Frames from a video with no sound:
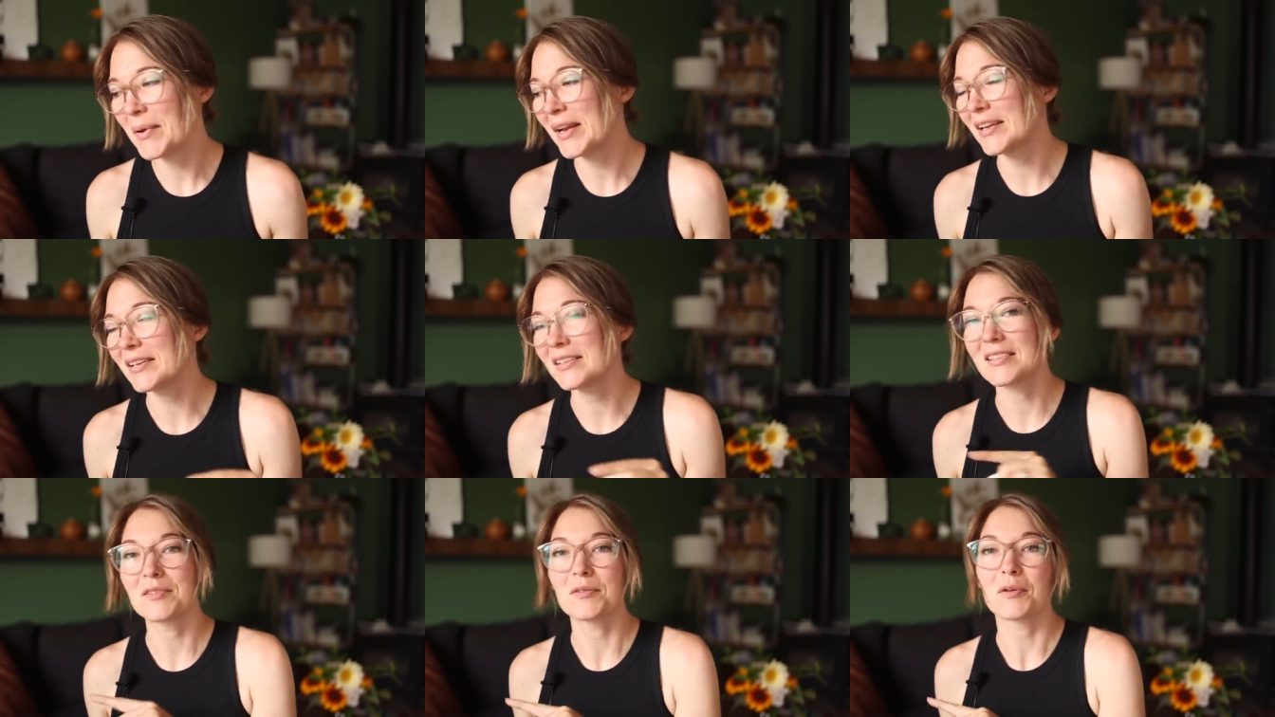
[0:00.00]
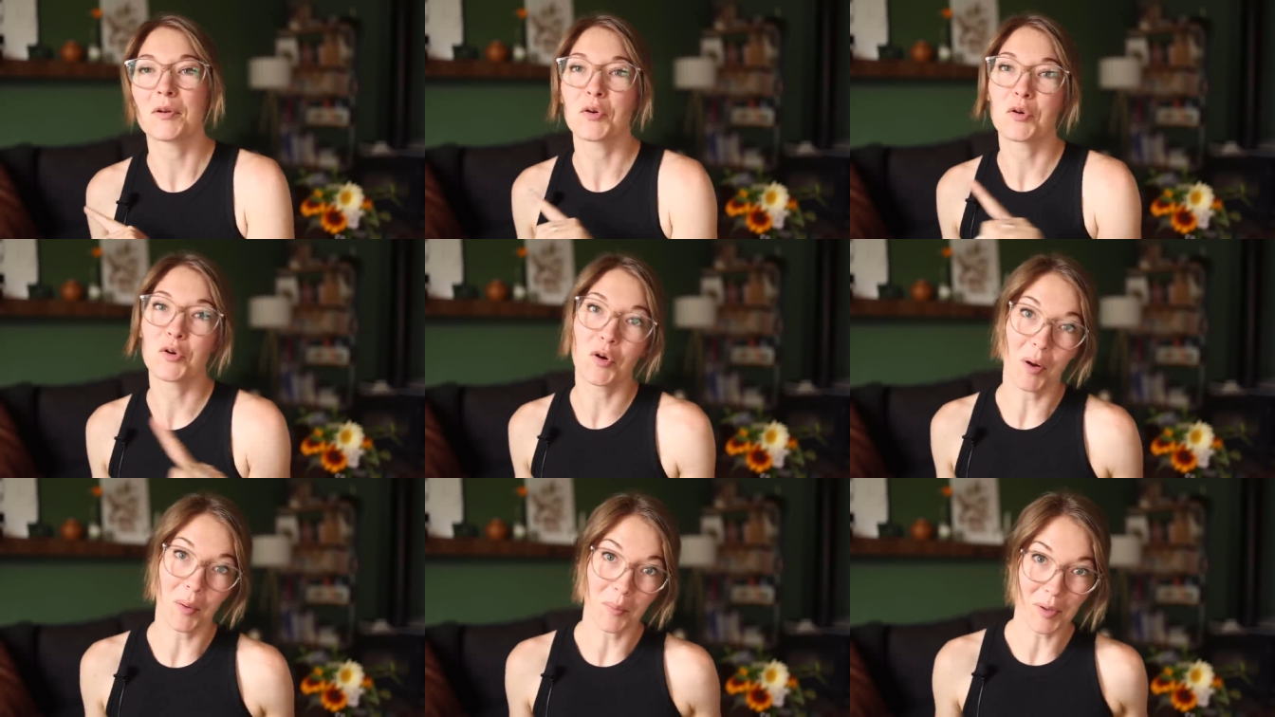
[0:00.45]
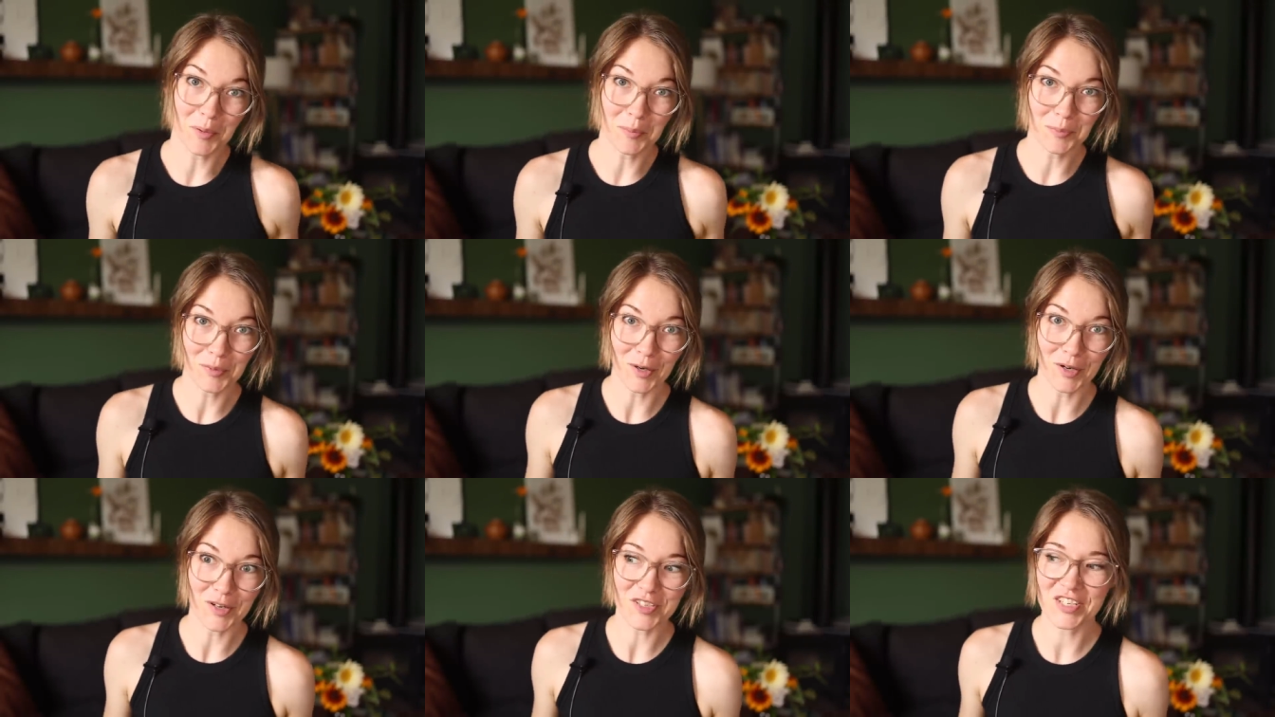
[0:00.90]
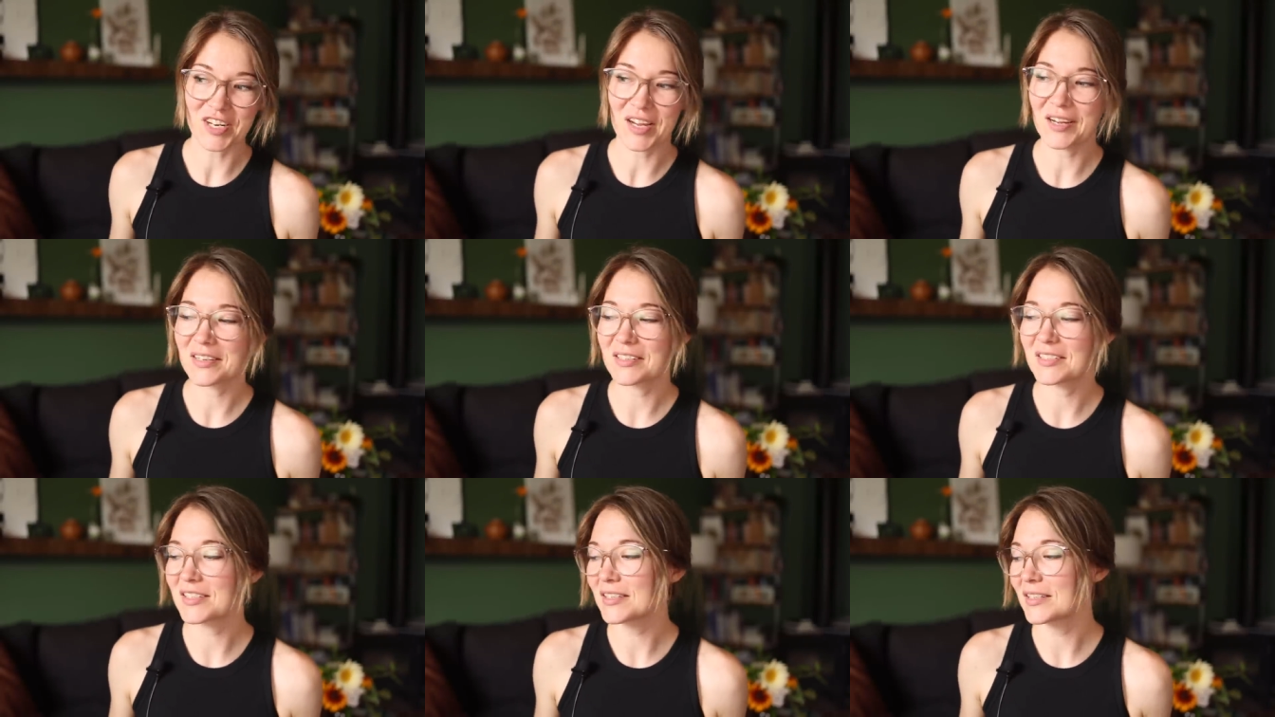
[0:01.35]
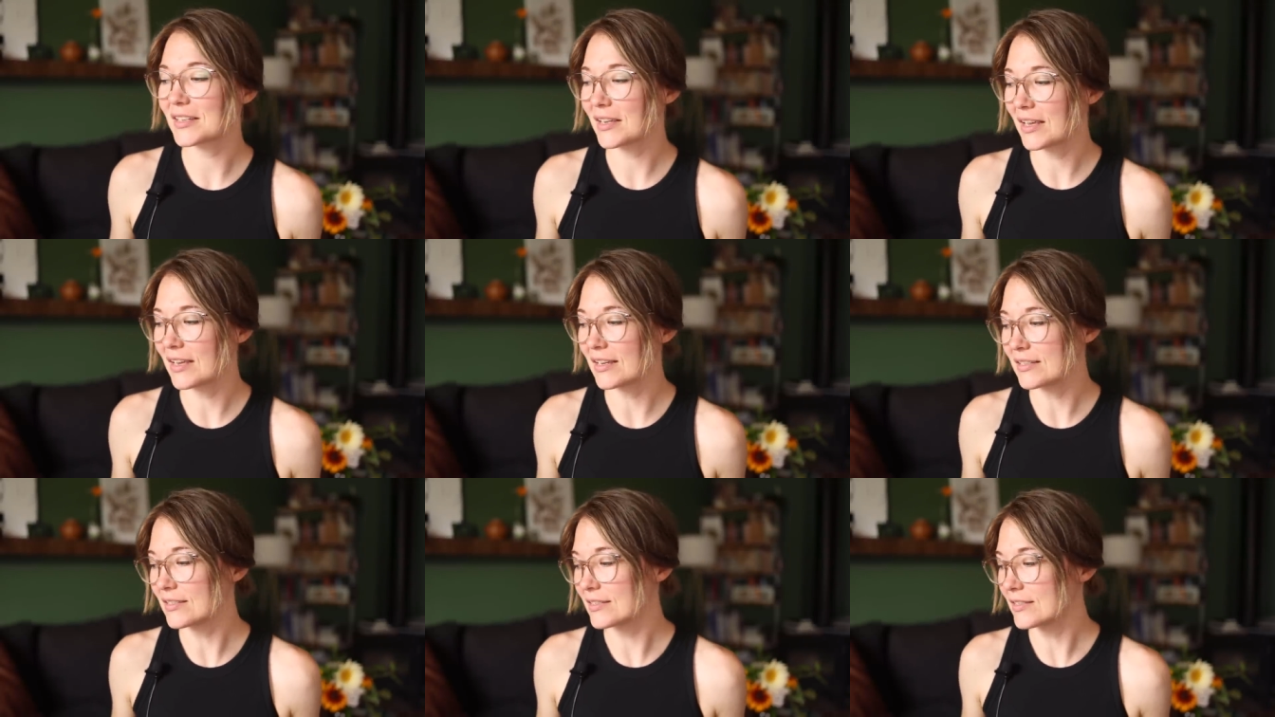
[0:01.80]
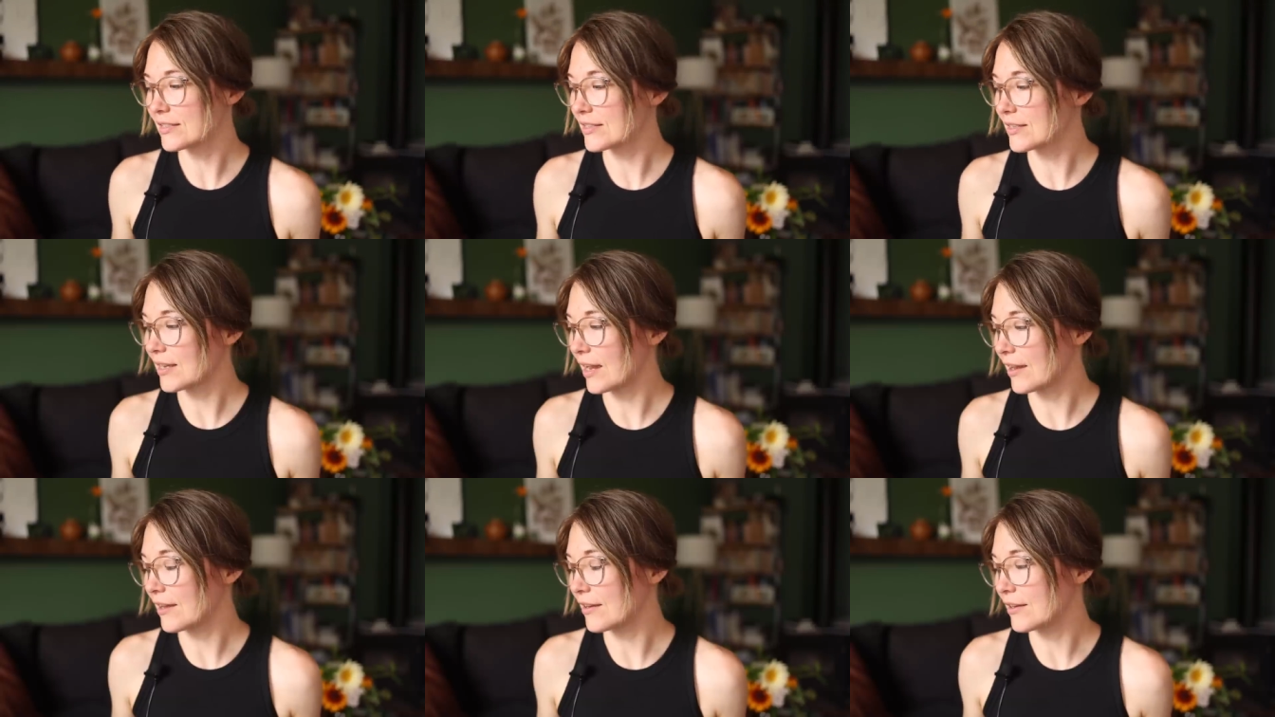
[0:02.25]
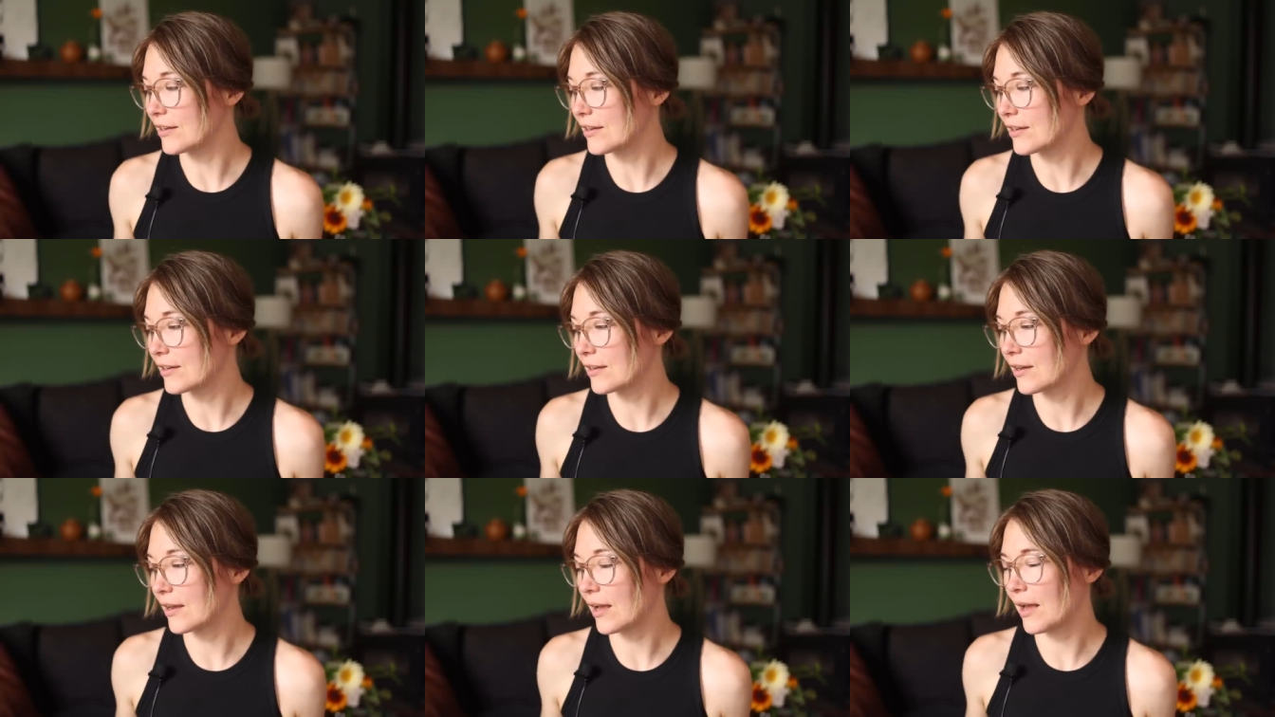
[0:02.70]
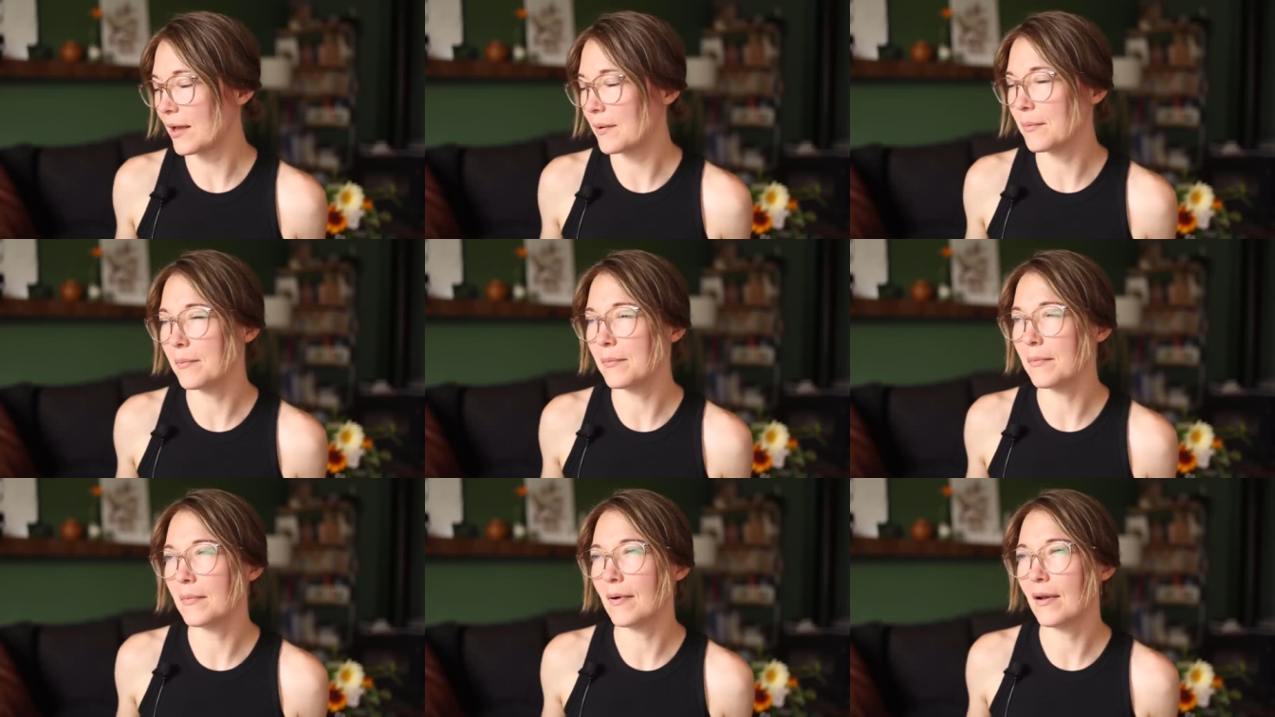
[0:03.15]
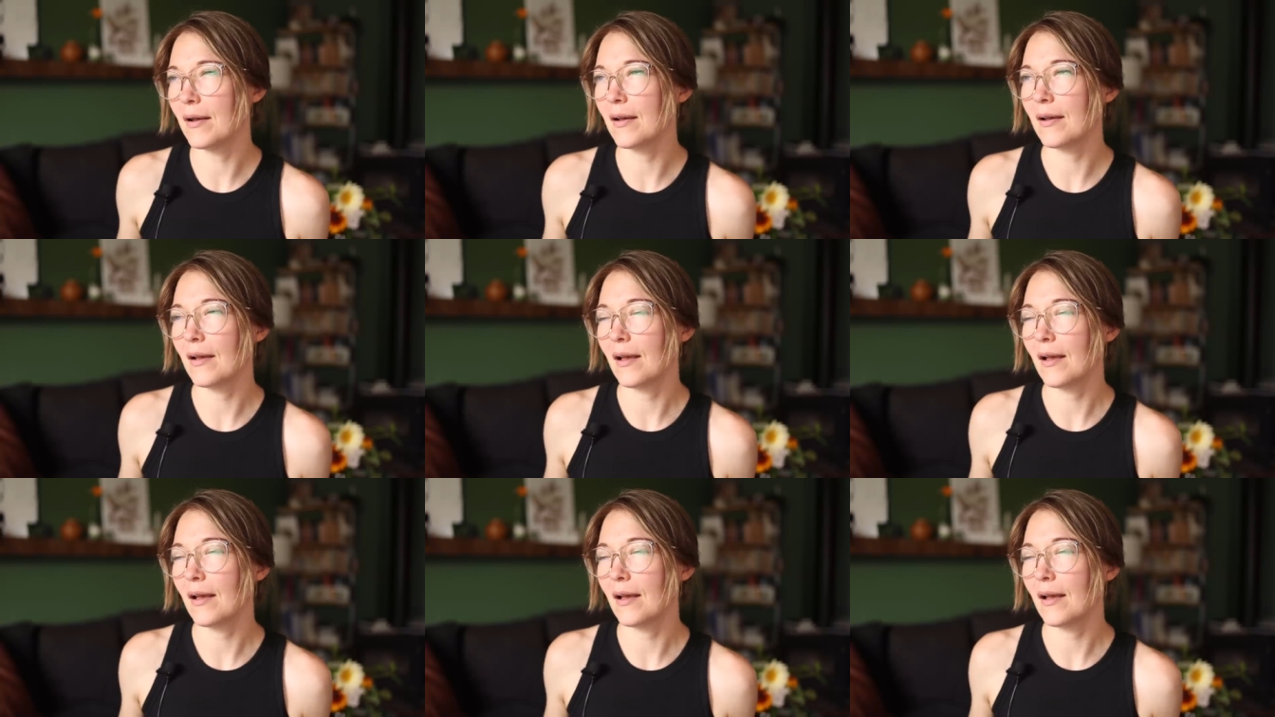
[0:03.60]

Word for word: my next garment project, because I am